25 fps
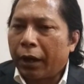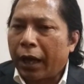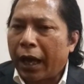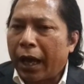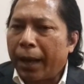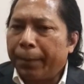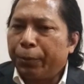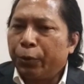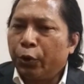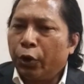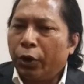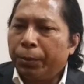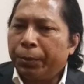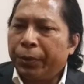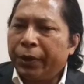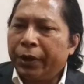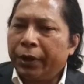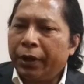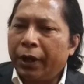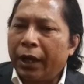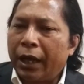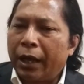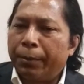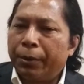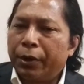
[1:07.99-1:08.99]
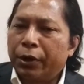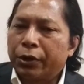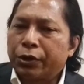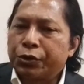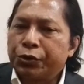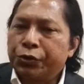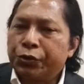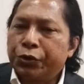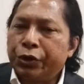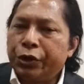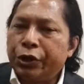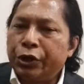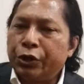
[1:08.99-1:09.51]
have not been able
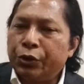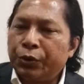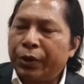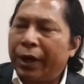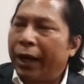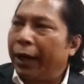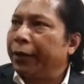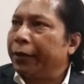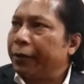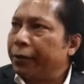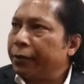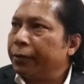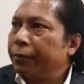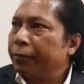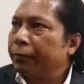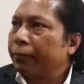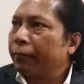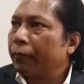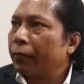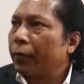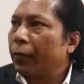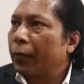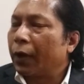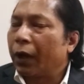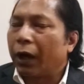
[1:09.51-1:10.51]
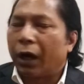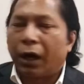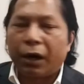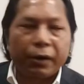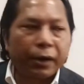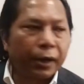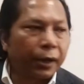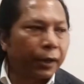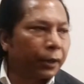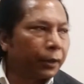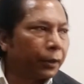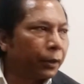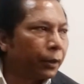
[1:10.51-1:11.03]
to unite
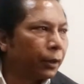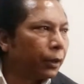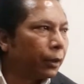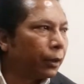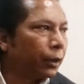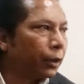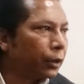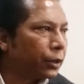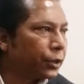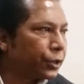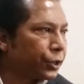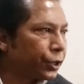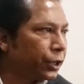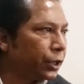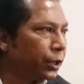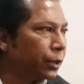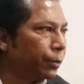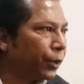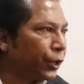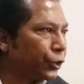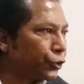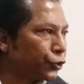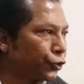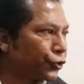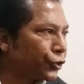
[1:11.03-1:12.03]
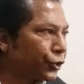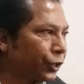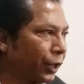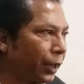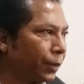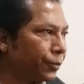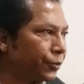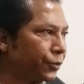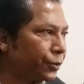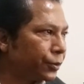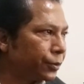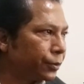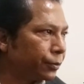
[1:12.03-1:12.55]
our three major
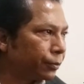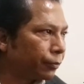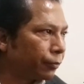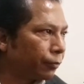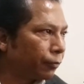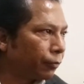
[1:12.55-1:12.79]
tribes.